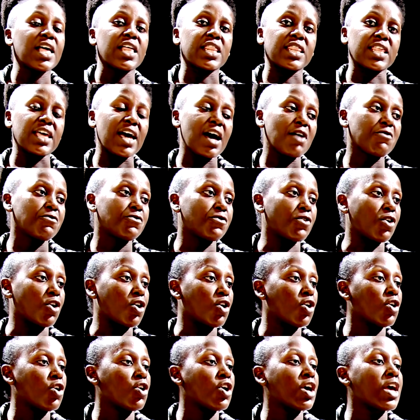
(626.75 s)

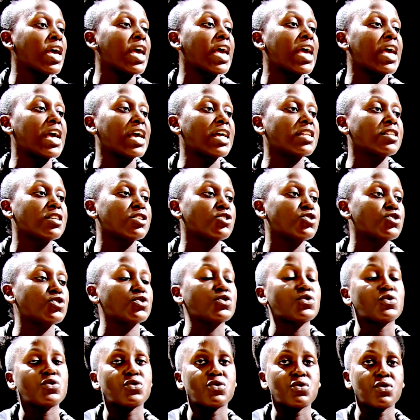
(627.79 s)
Therefore, any
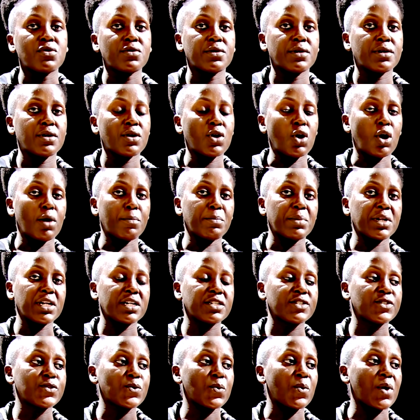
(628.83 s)
two
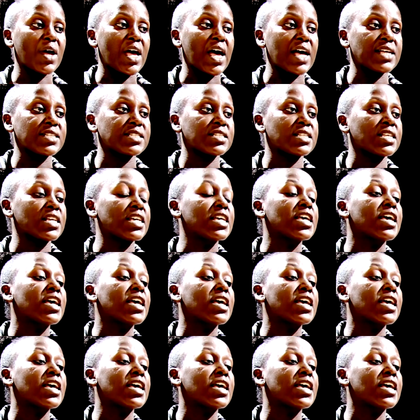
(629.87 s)
incomplete squares